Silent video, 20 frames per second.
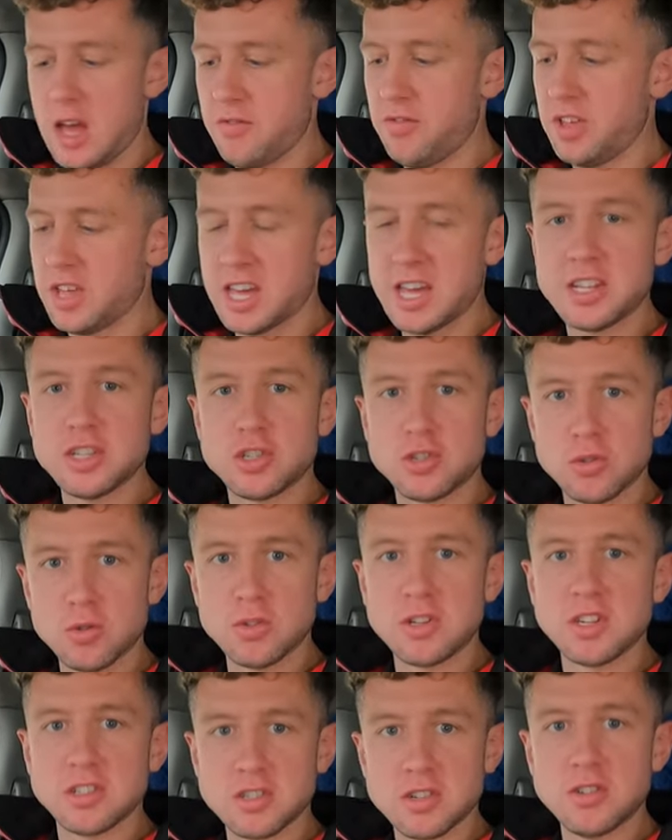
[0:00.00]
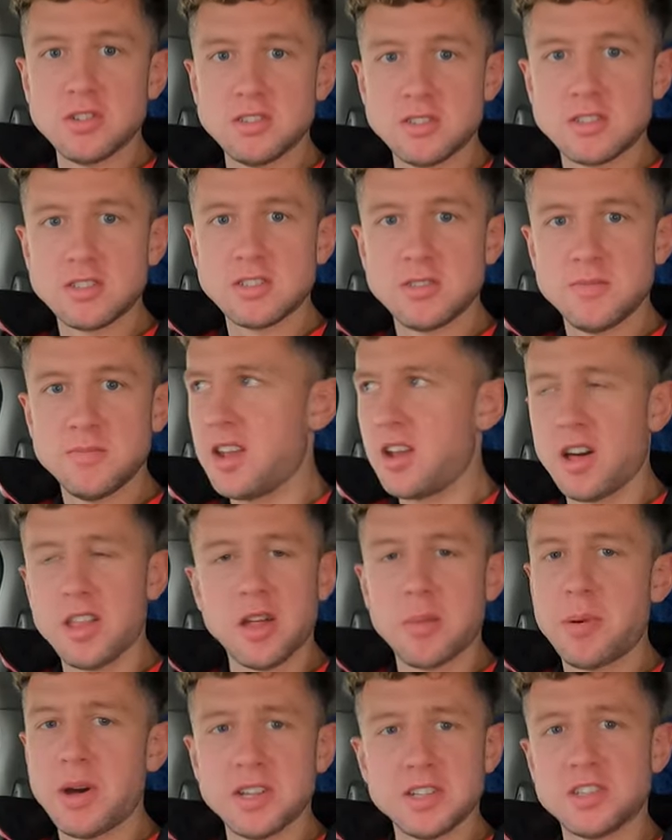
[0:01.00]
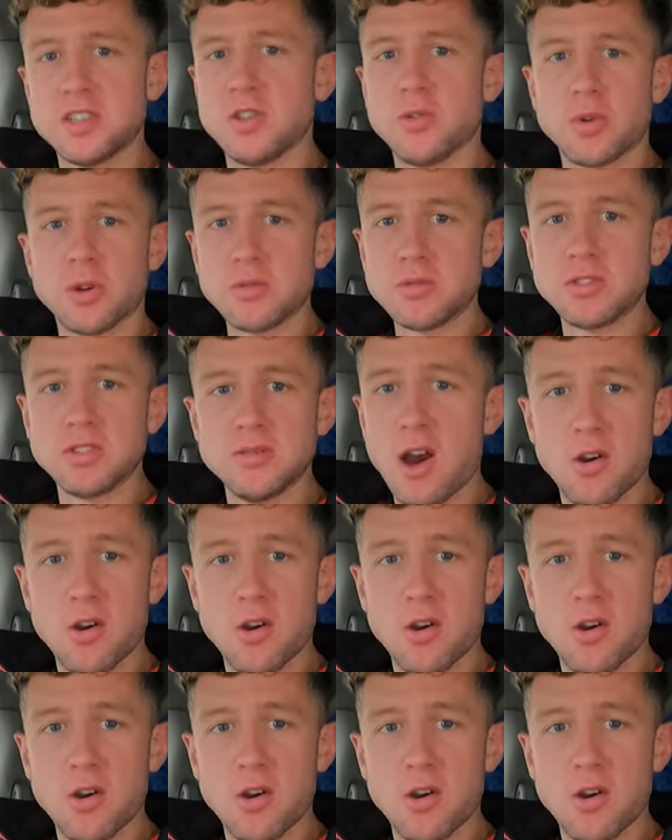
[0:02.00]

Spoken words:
if you get soda scones in other parts of the world.